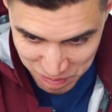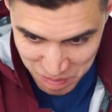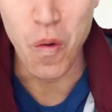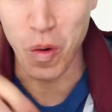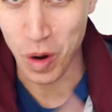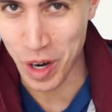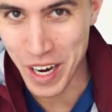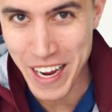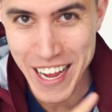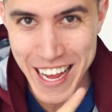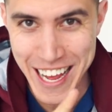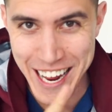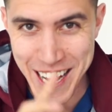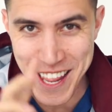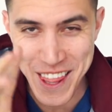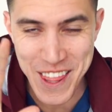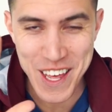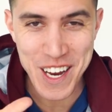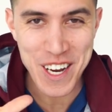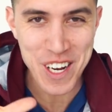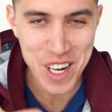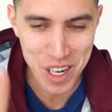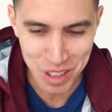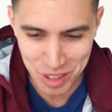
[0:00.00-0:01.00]
We're
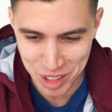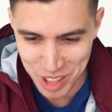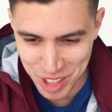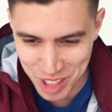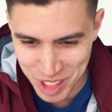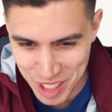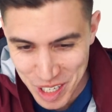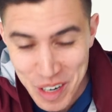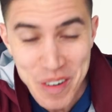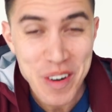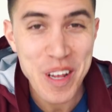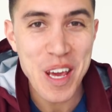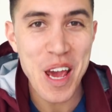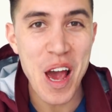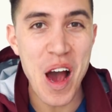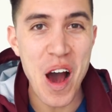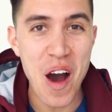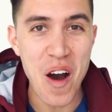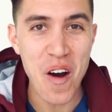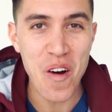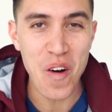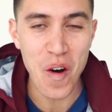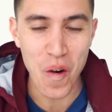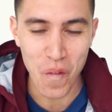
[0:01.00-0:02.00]
in the new
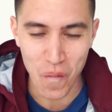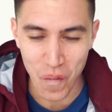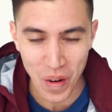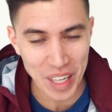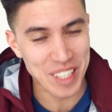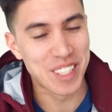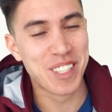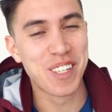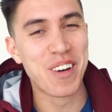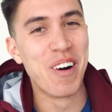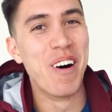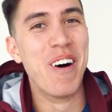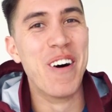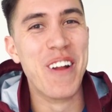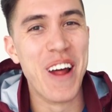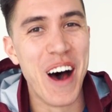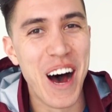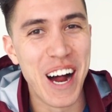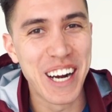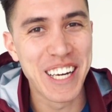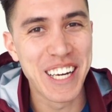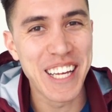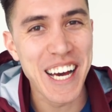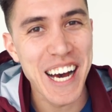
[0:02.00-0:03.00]
studio. What's going
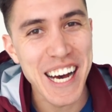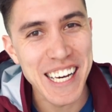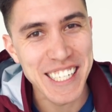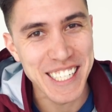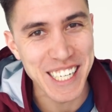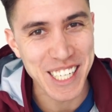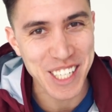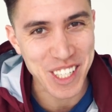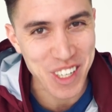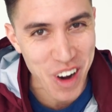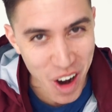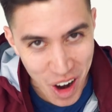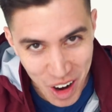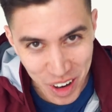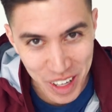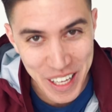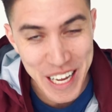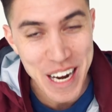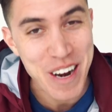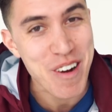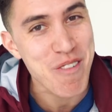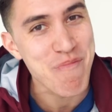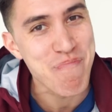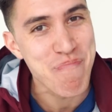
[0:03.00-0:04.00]
on guys? It's Karl
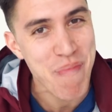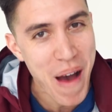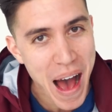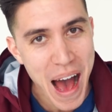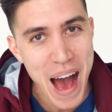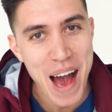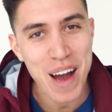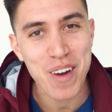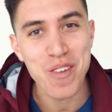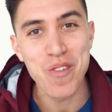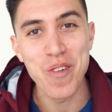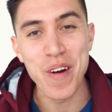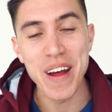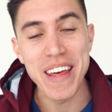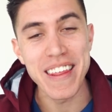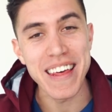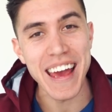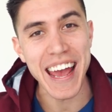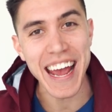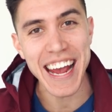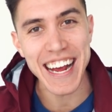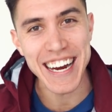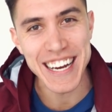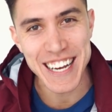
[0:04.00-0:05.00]
here back
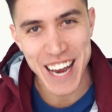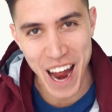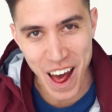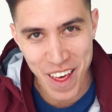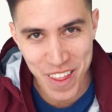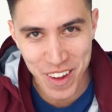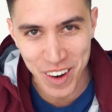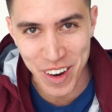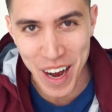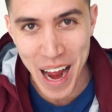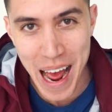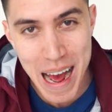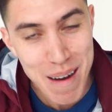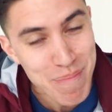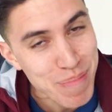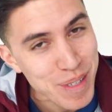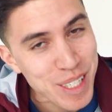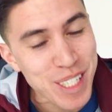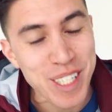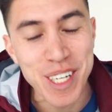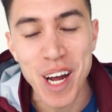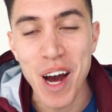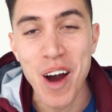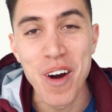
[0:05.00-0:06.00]
with another
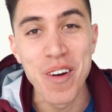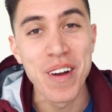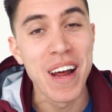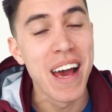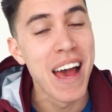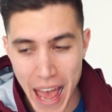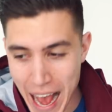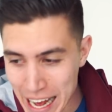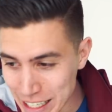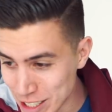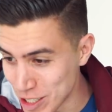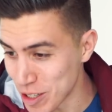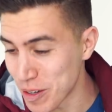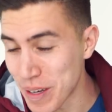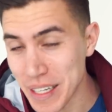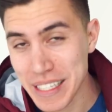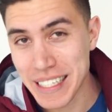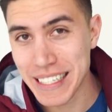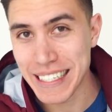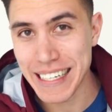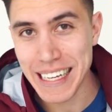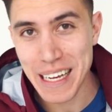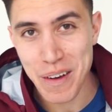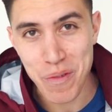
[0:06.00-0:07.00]
episode. As you
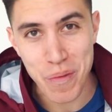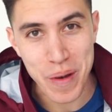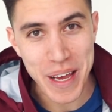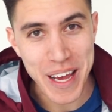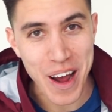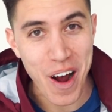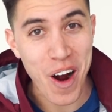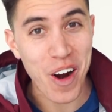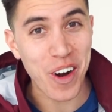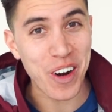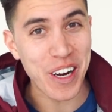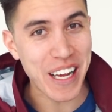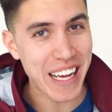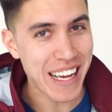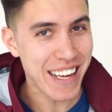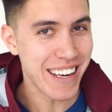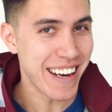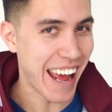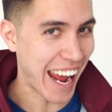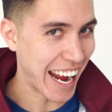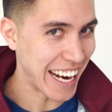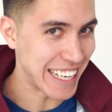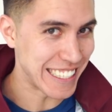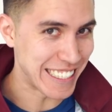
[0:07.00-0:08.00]
can see, we are
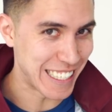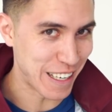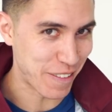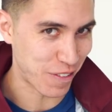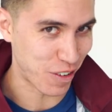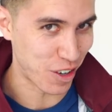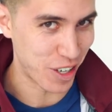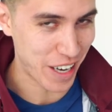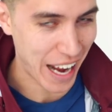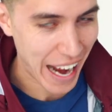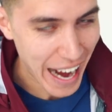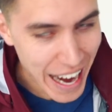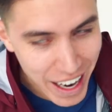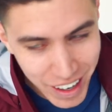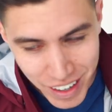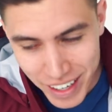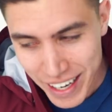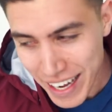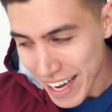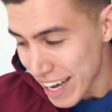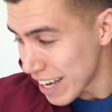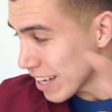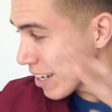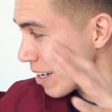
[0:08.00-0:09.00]
in a different
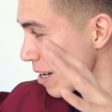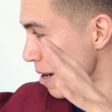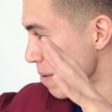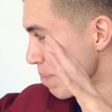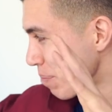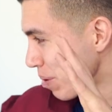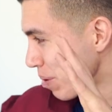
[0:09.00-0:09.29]
area